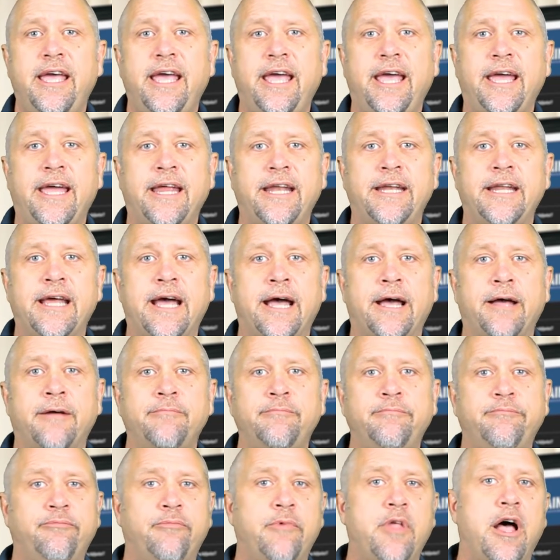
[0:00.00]
And
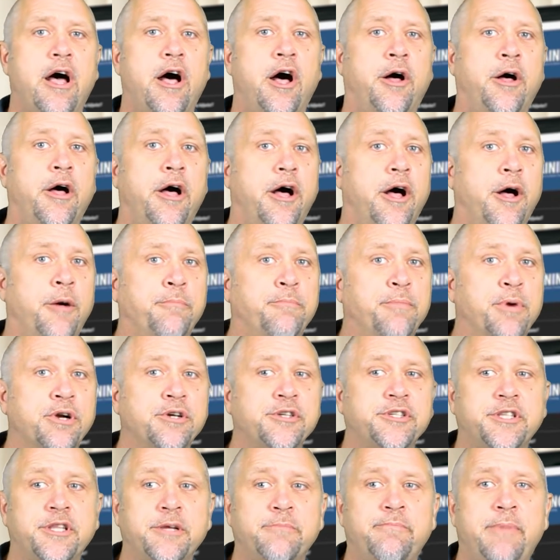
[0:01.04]
I'll
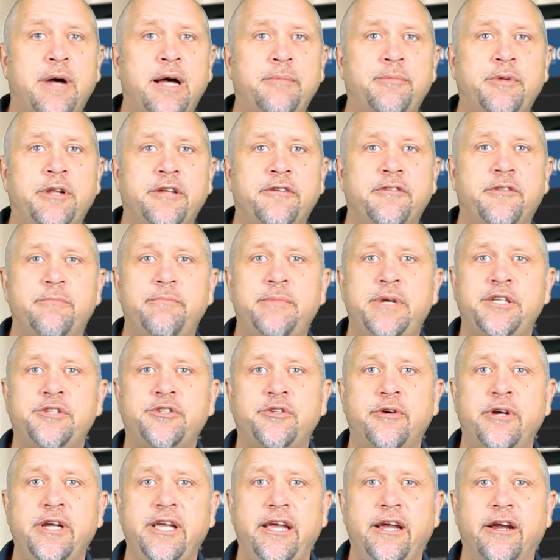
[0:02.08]
burst the bubble of the
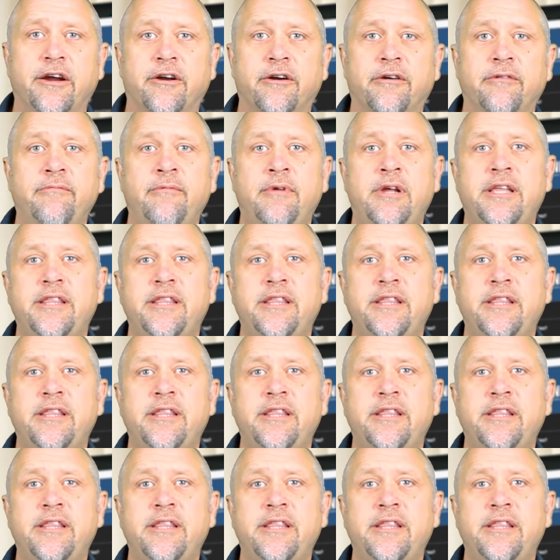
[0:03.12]
mystery here.